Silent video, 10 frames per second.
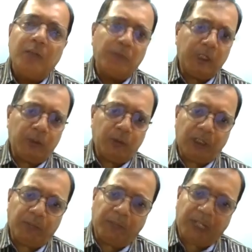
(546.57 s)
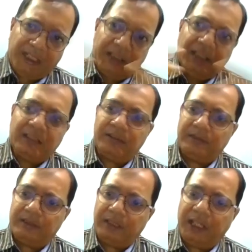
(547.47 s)
but to combine
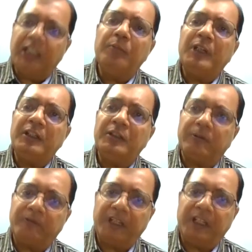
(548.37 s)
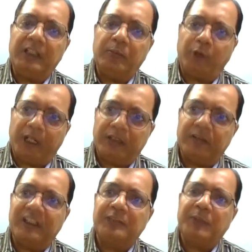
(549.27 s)
these elements of failure points
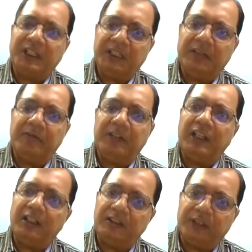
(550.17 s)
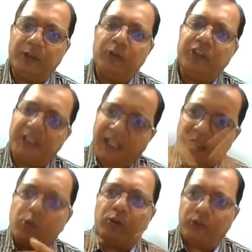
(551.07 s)
or expected failures into
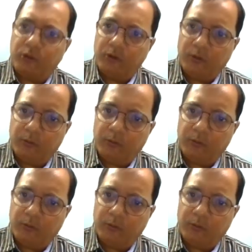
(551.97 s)
scenarios,